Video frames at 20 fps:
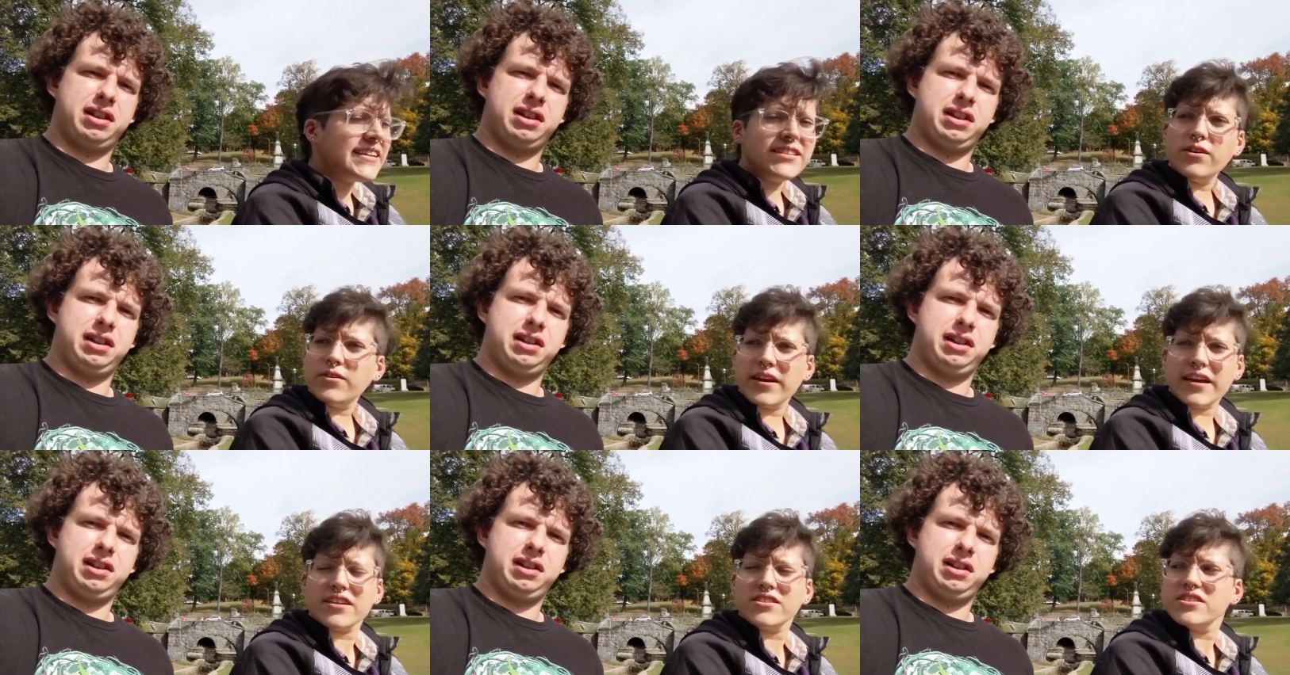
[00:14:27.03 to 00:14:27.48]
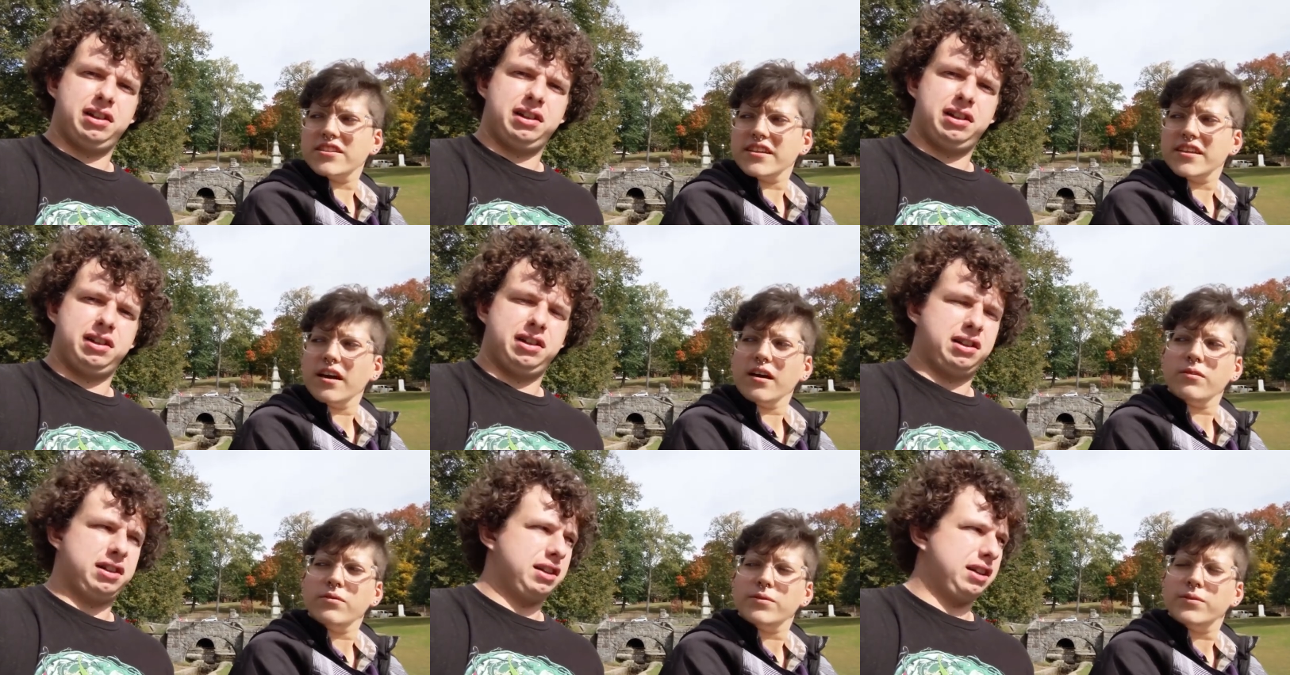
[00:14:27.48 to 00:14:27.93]
Speaker 1: I don't
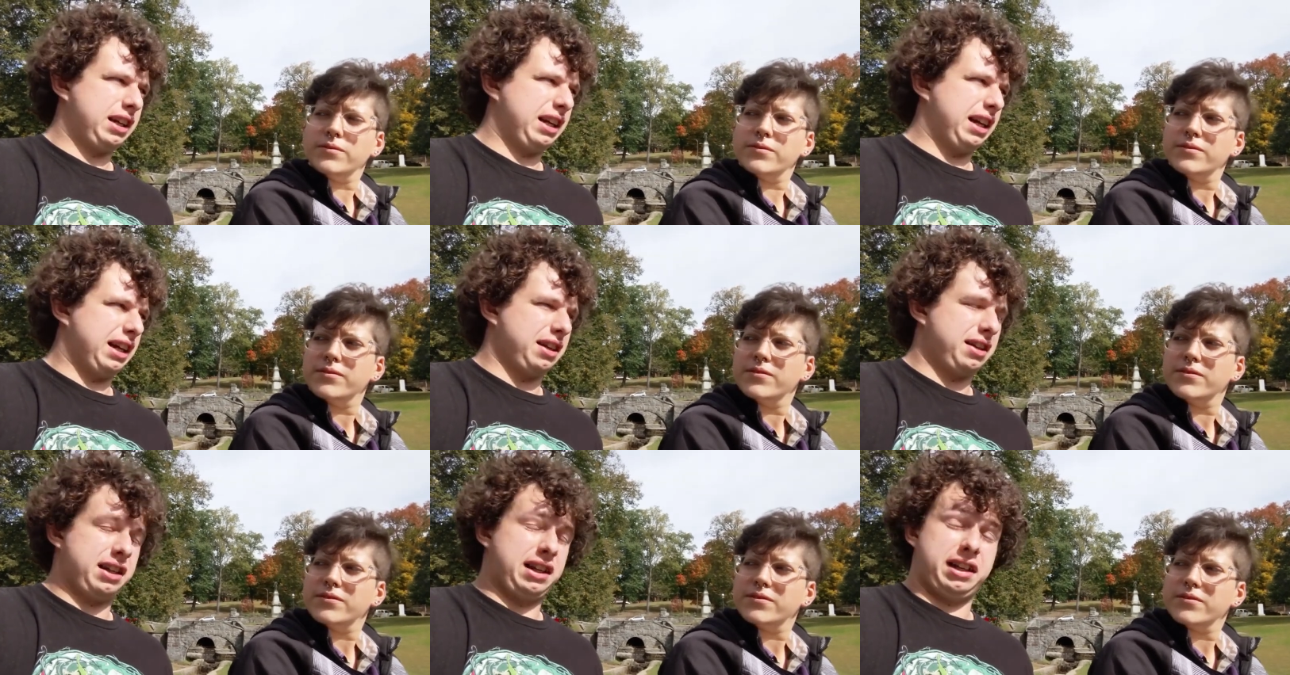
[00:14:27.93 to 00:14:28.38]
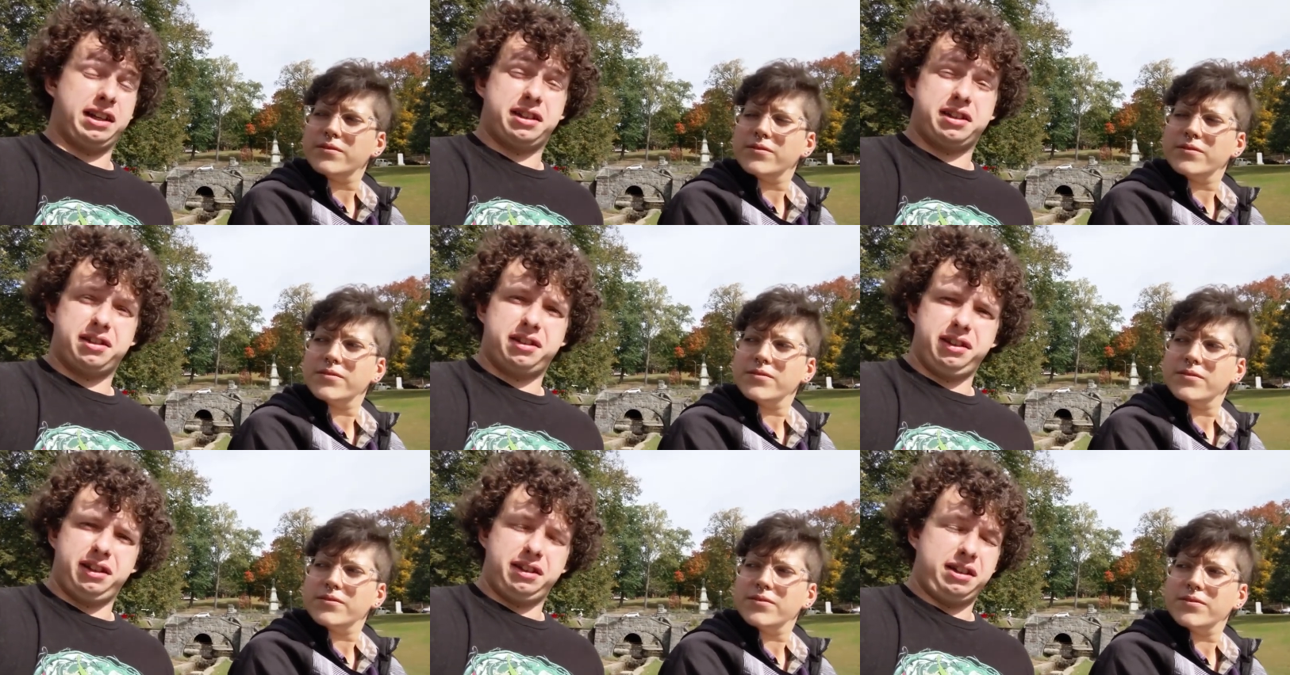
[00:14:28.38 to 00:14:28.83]
actually know.
Speaker 2: Yeah,
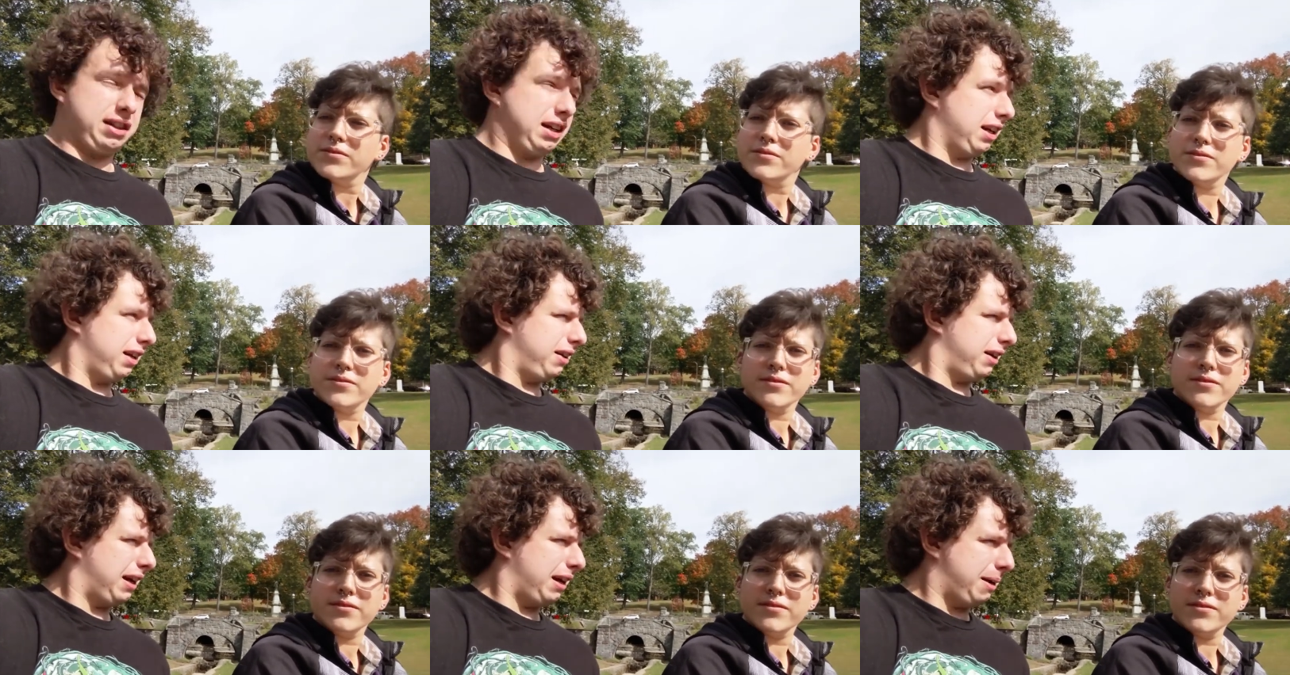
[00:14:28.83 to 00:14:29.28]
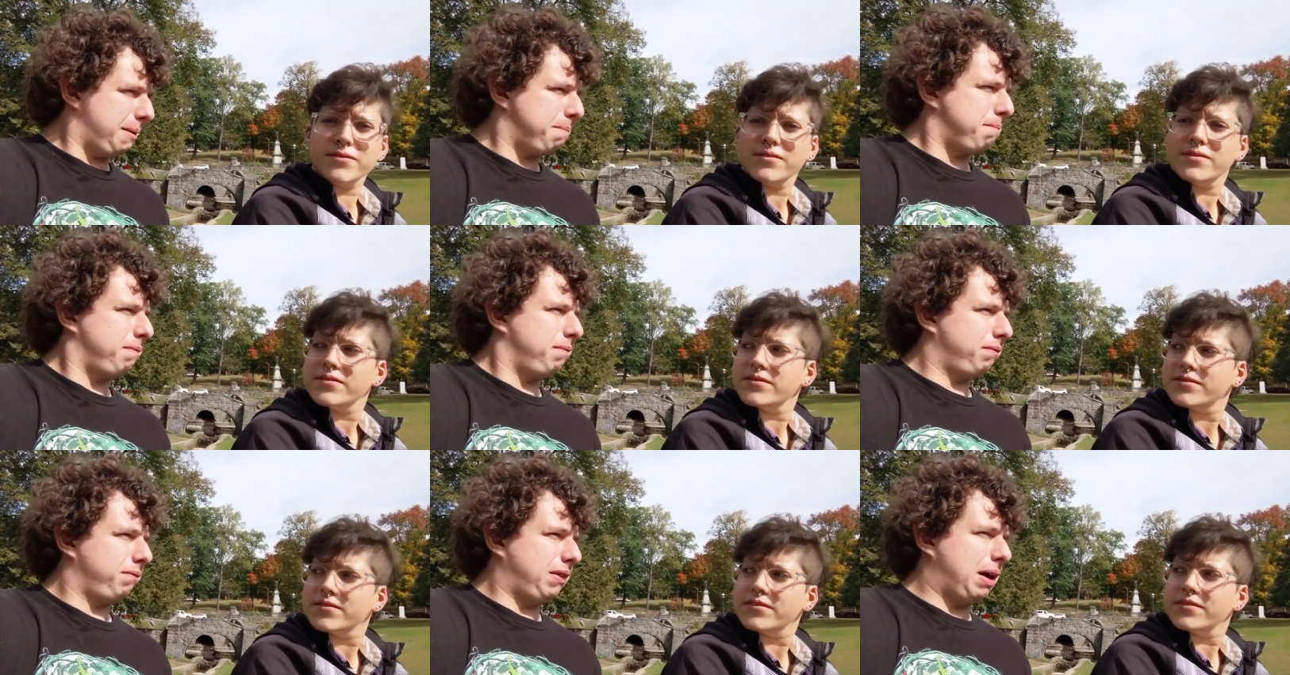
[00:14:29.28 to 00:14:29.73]
it's.
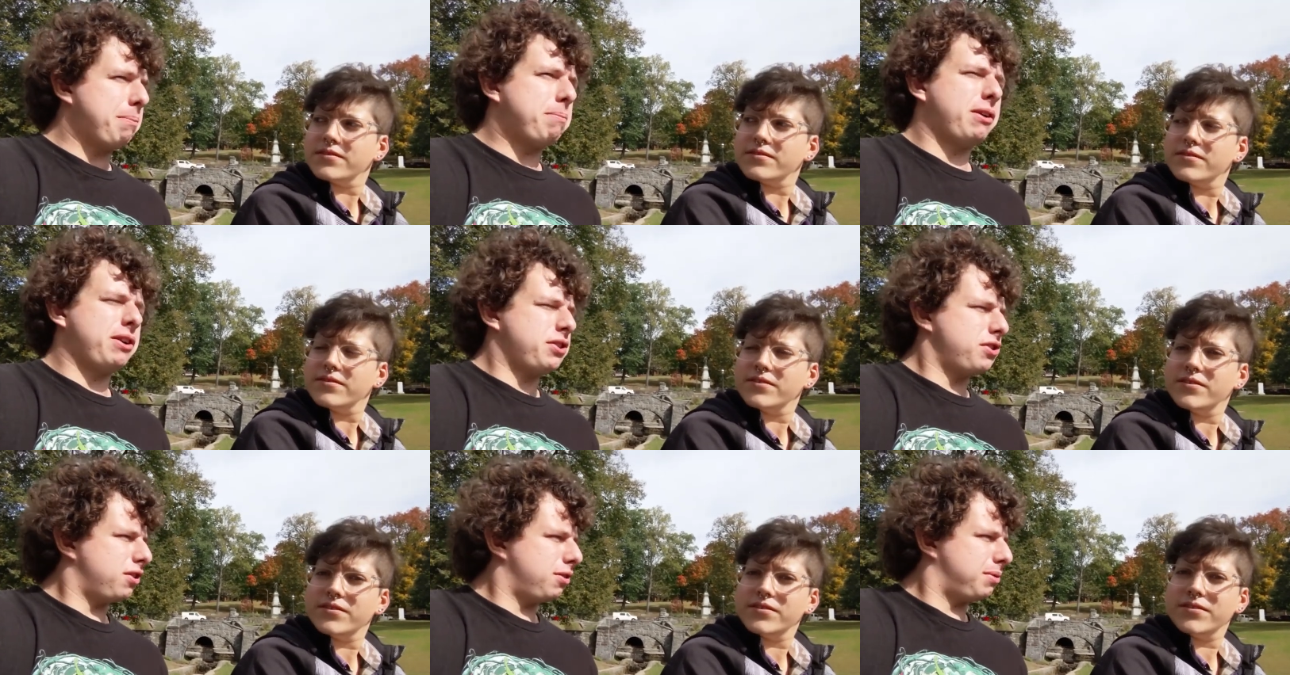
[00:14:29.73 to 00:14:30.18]
I'm pretty